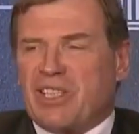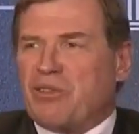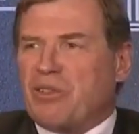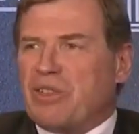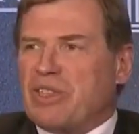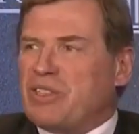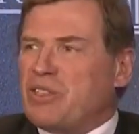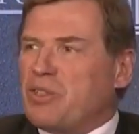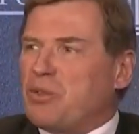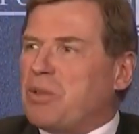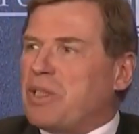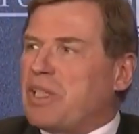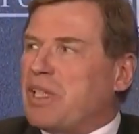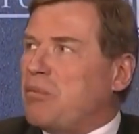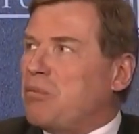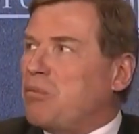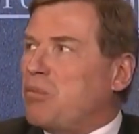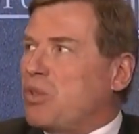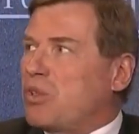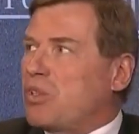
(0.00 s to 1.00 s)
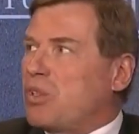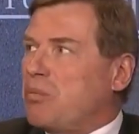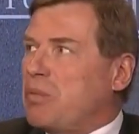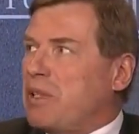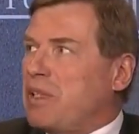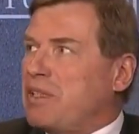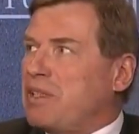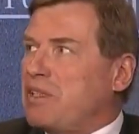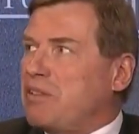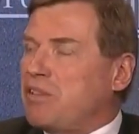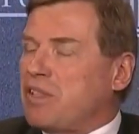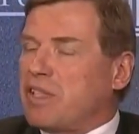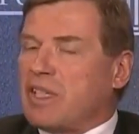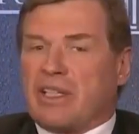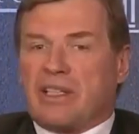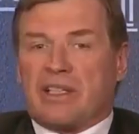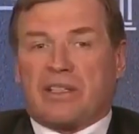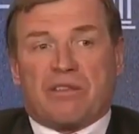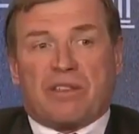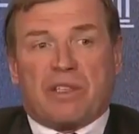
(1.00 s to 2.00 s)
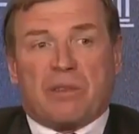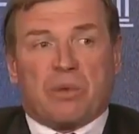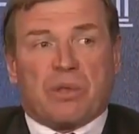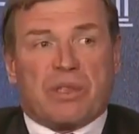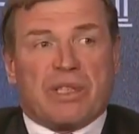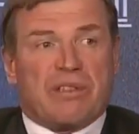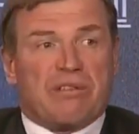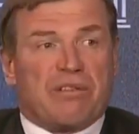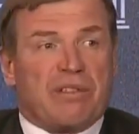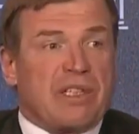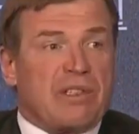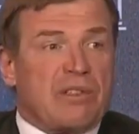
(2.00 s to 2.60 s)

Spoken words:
Greece to become more competitive again if they would have